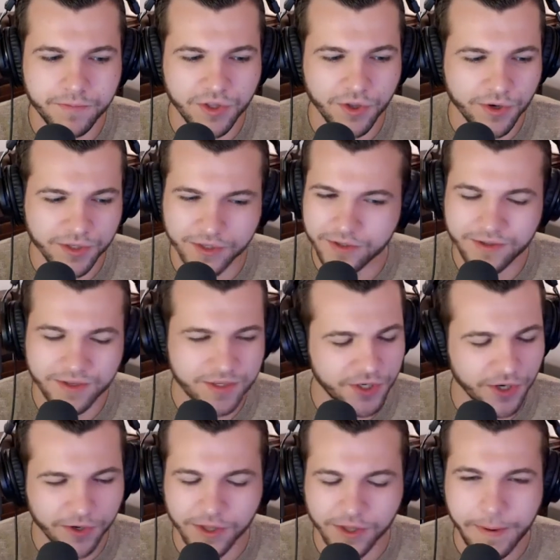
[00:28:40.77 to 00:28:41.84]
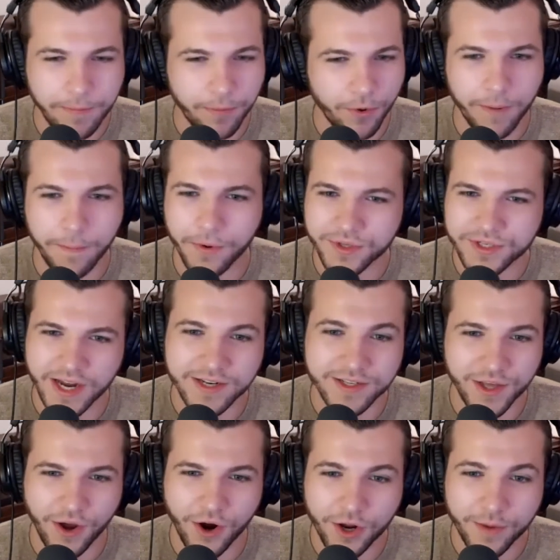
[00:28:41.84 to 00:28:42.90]
there's certainly people on both sides of
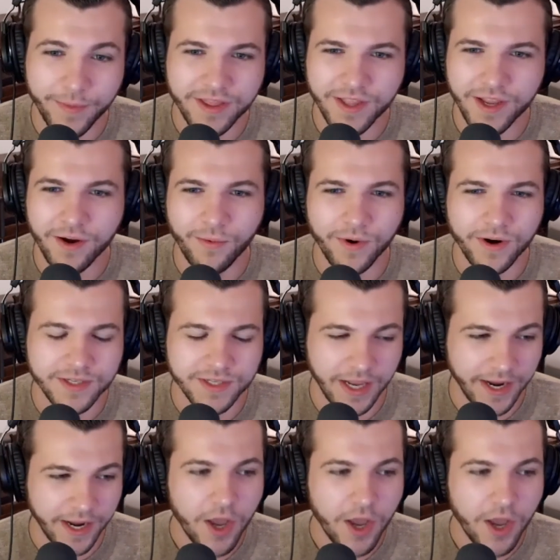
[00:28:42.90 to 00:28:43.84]
the argument there where it's like,